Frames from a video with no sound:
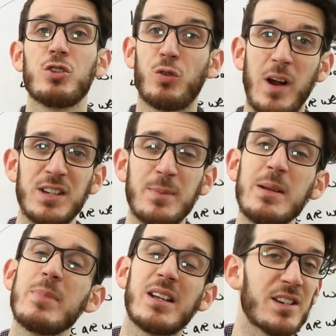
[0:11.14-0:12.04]
Trust
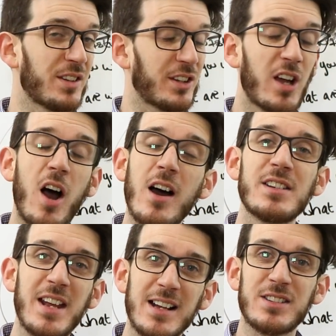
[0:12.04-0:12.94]
me because of the
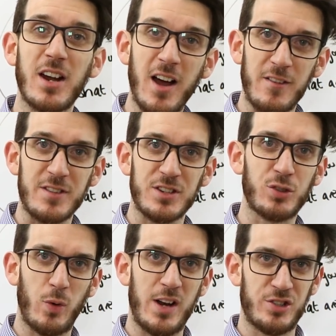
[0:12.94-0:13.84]
context of these
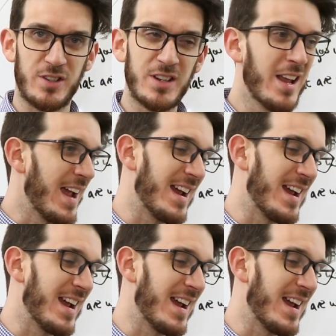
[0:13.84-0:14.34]
questions.